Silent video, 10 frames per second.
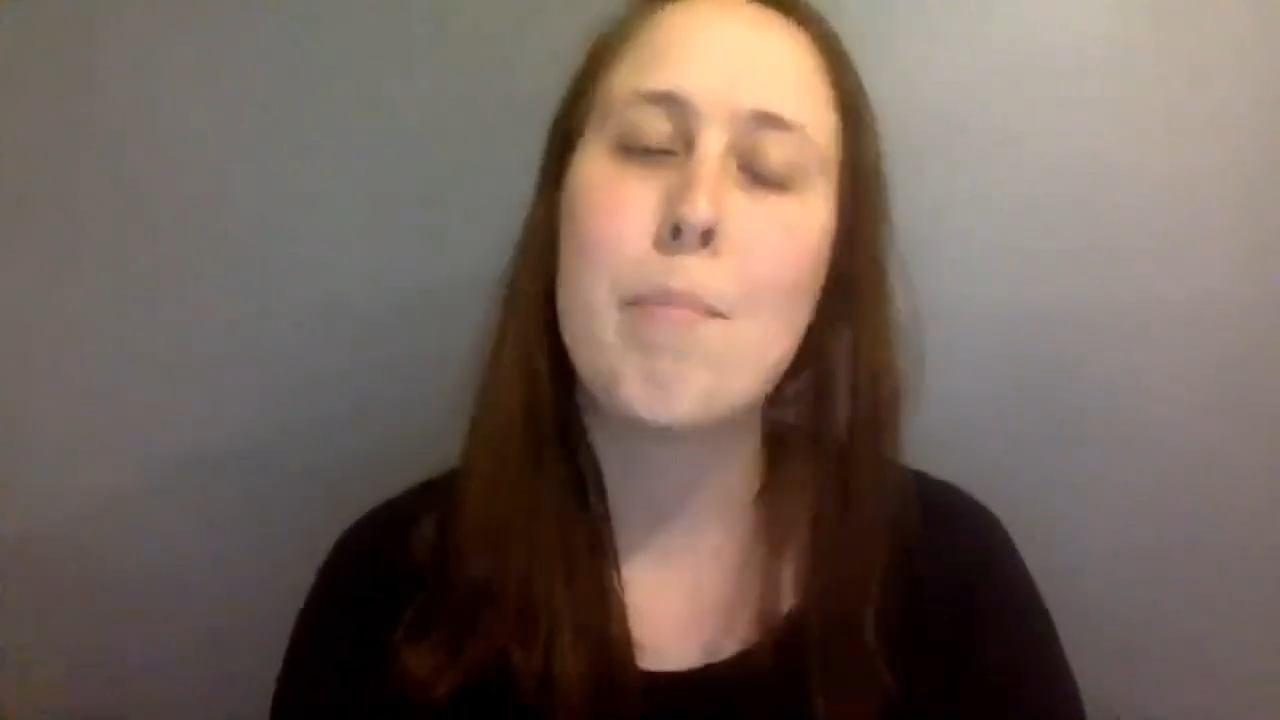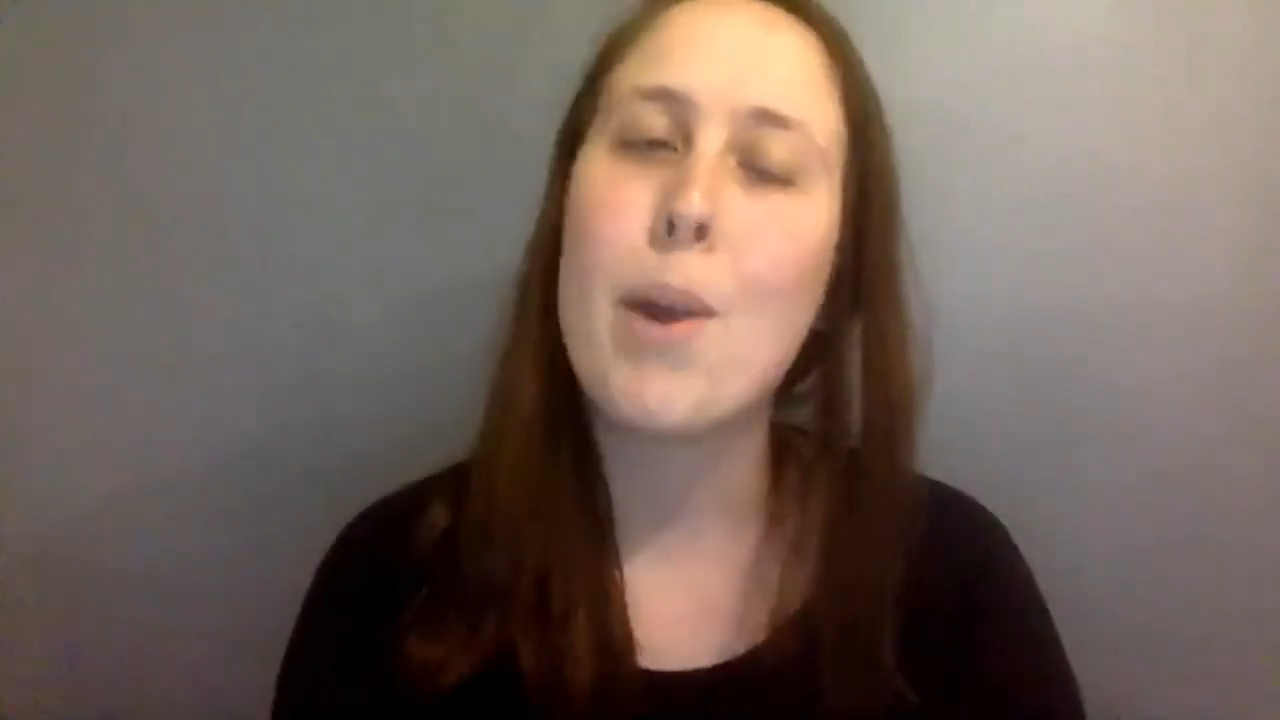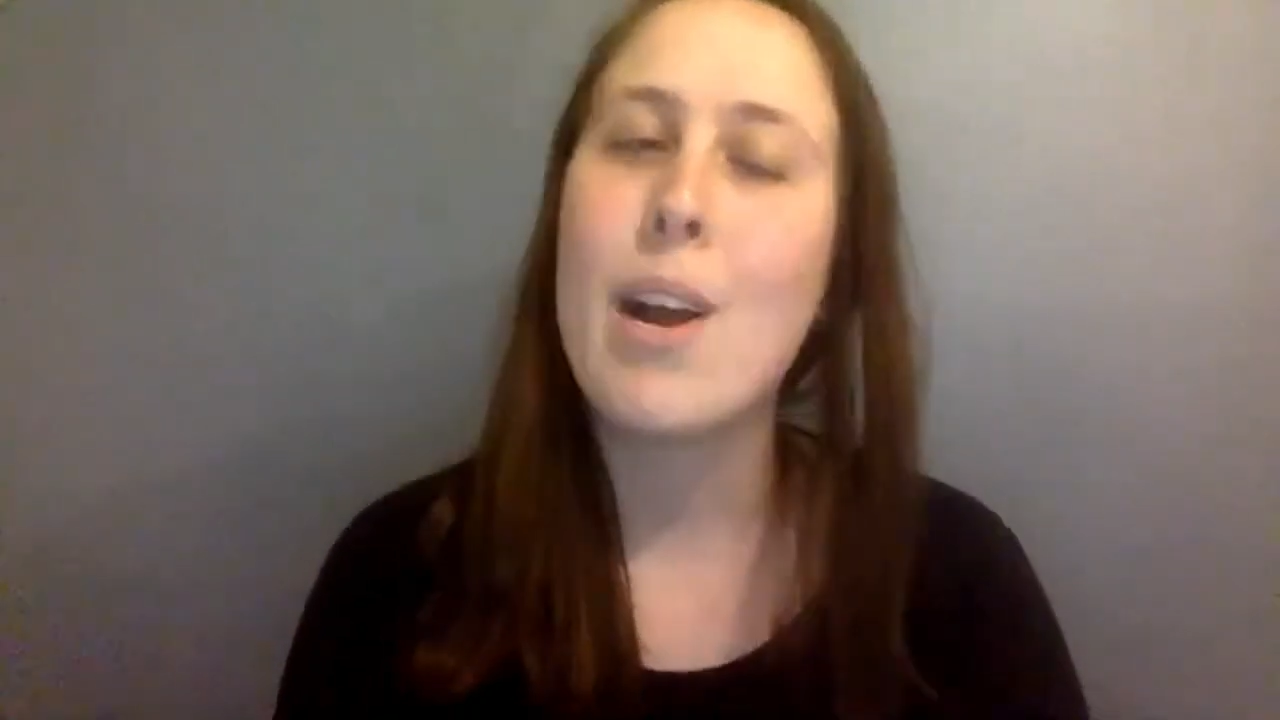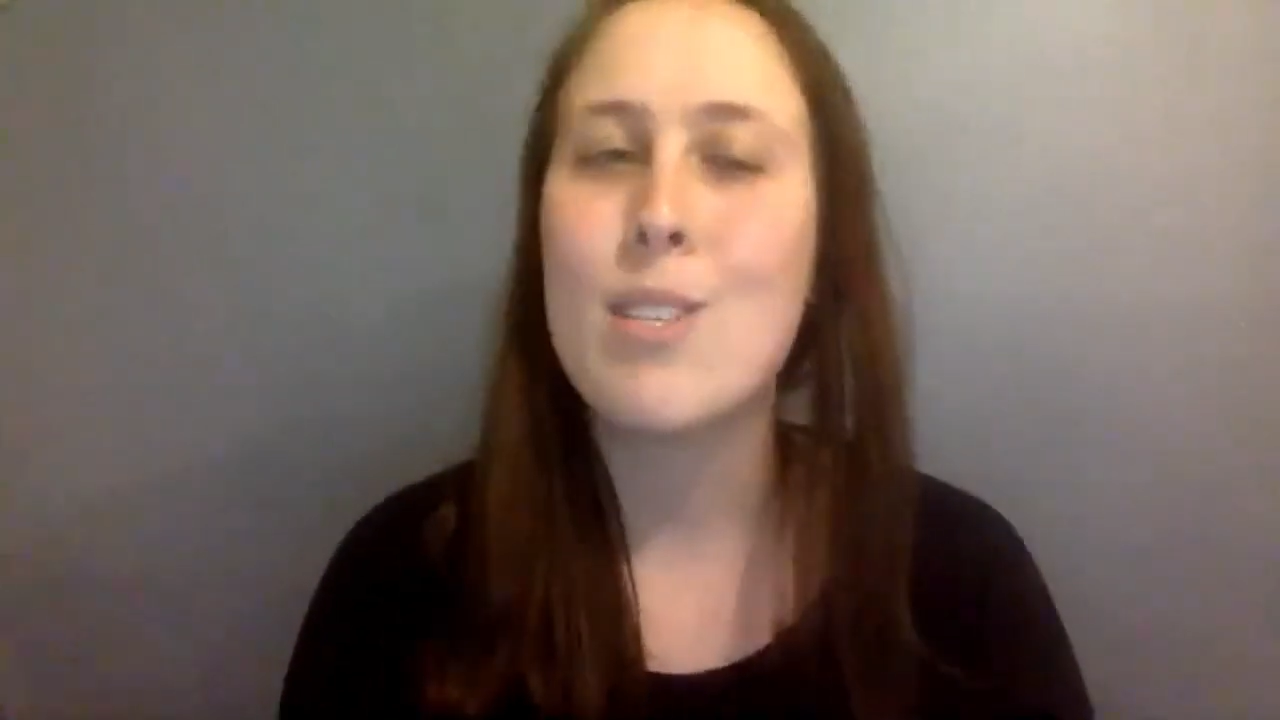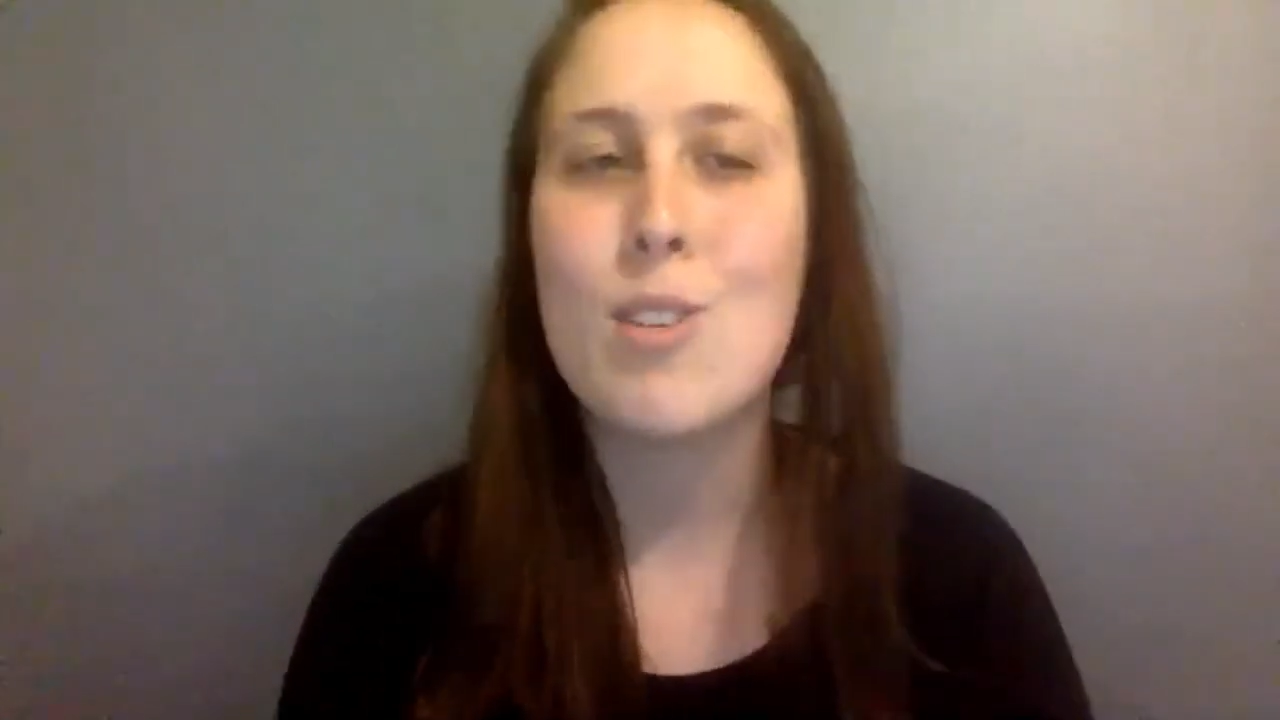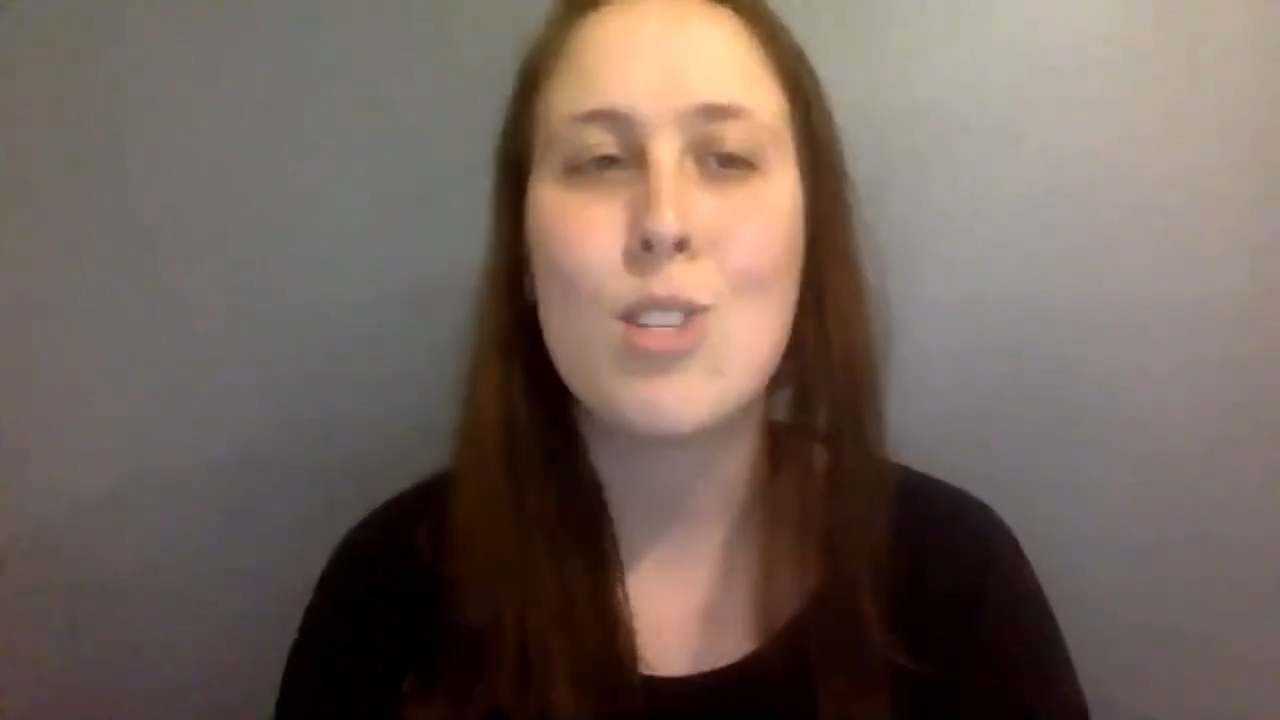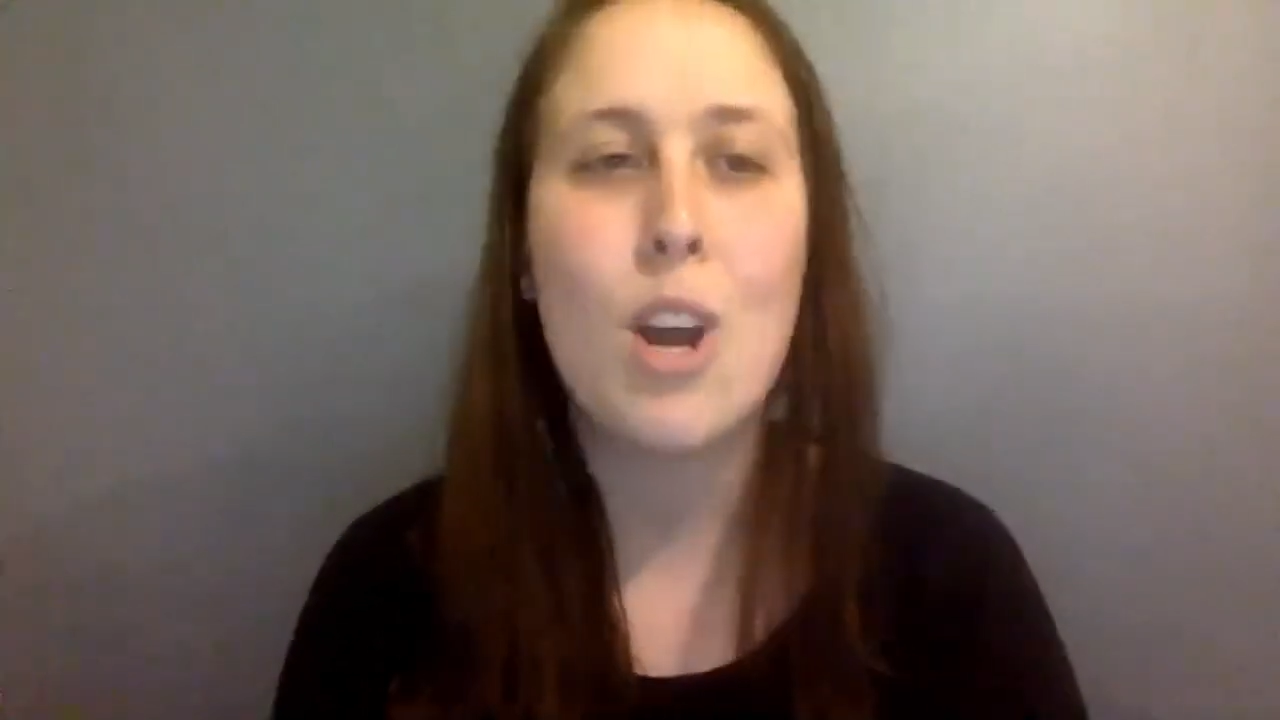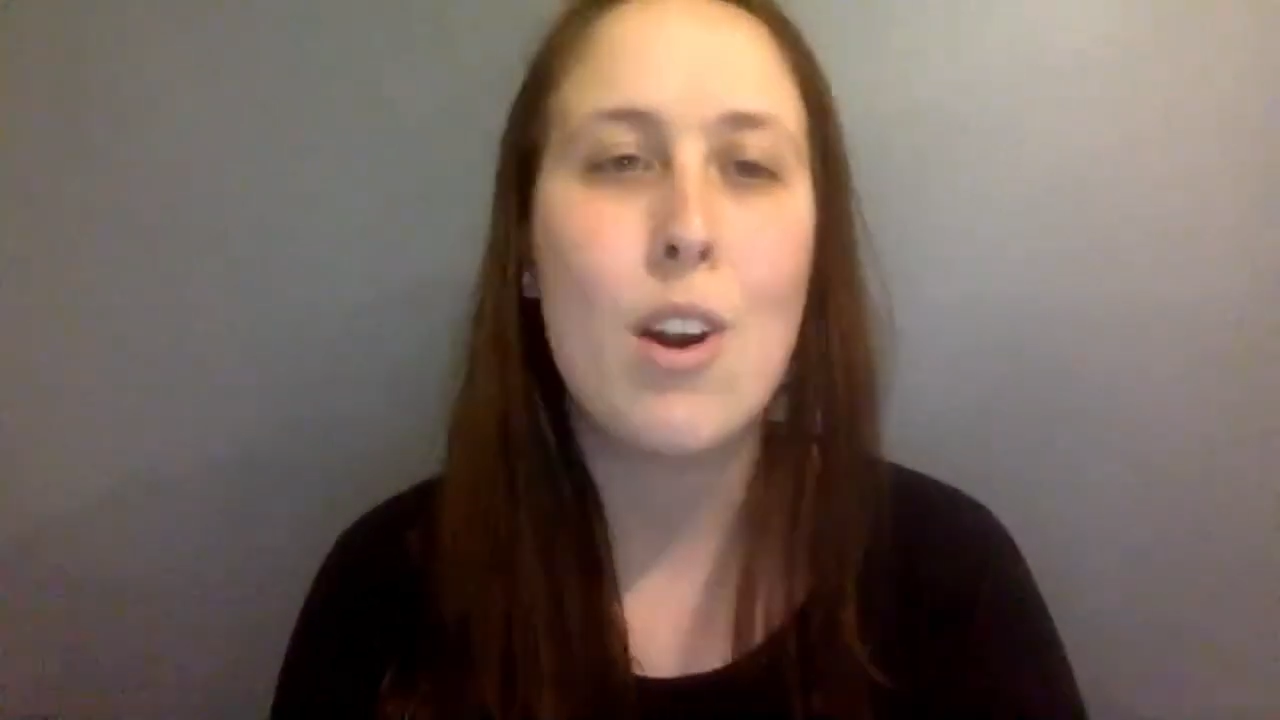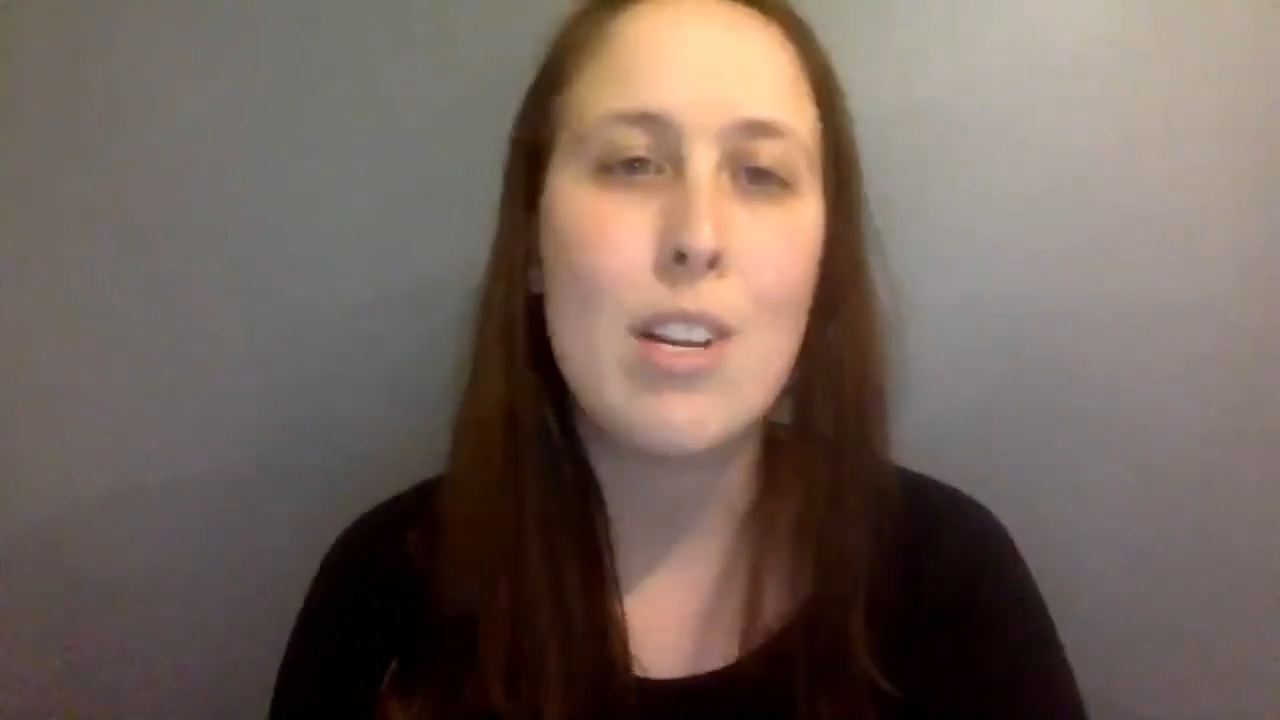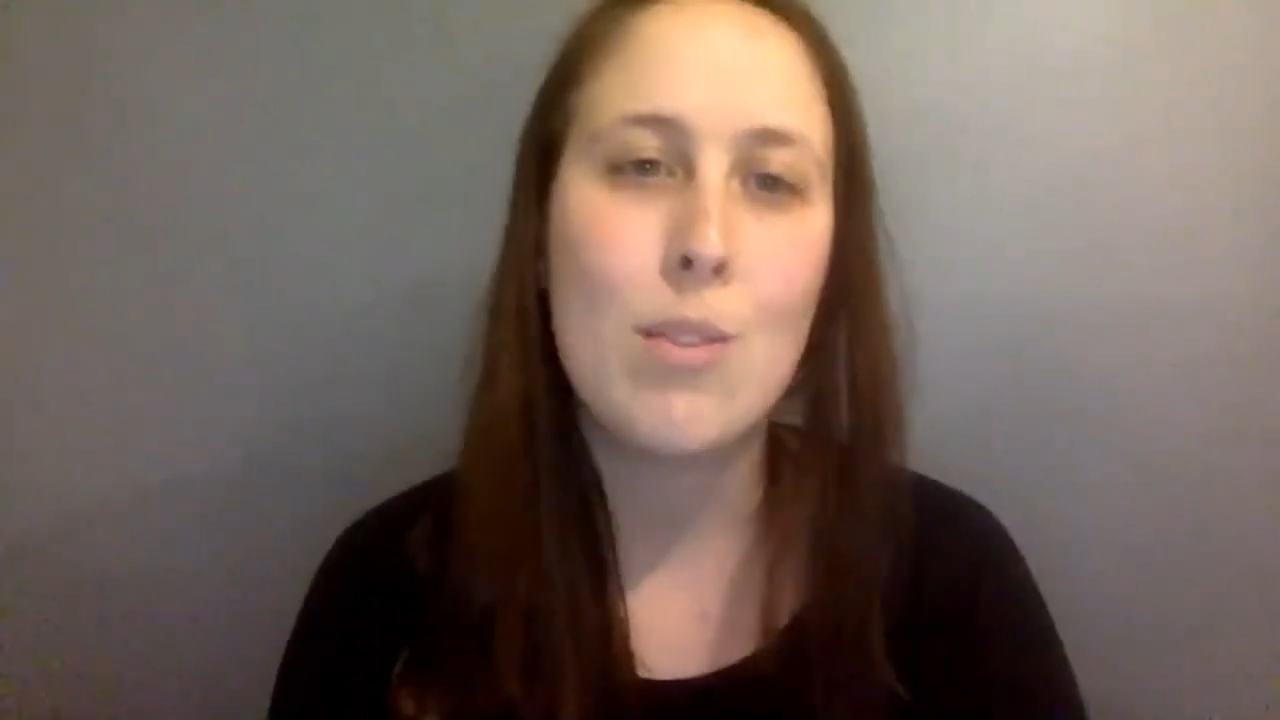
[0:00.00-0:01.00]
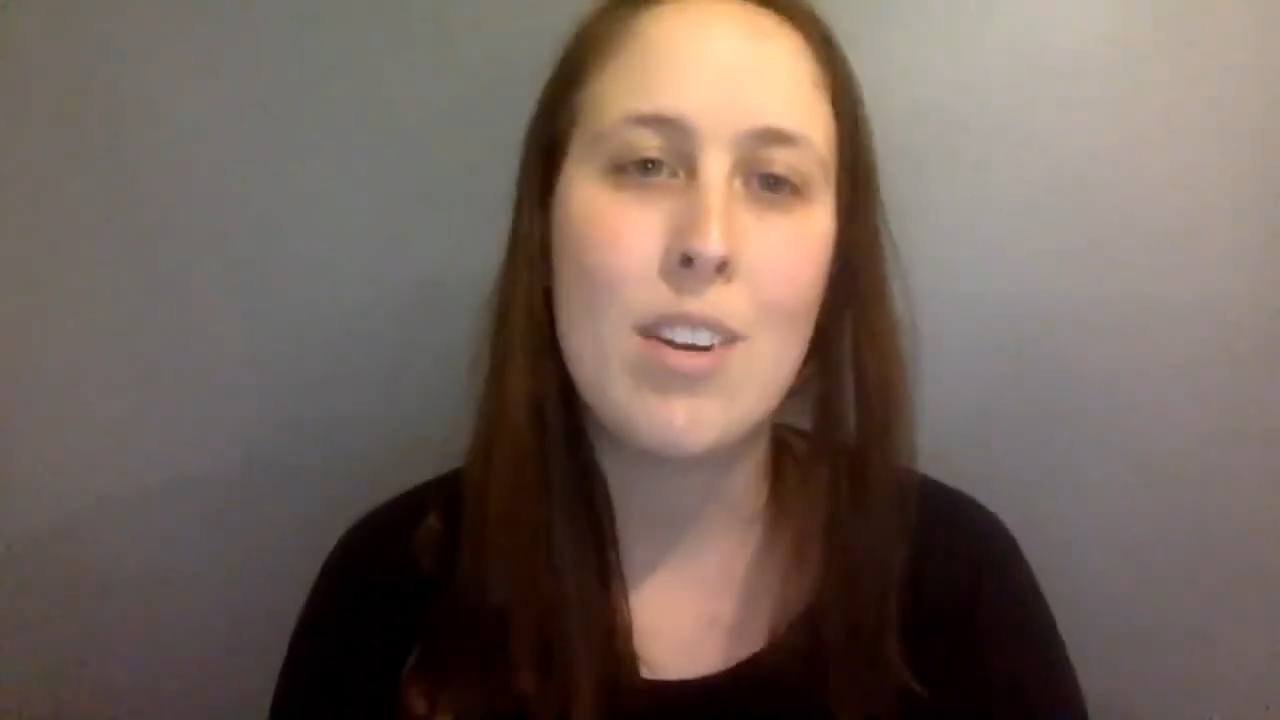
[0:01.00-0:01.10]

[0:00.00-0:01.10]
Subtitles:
browsing stories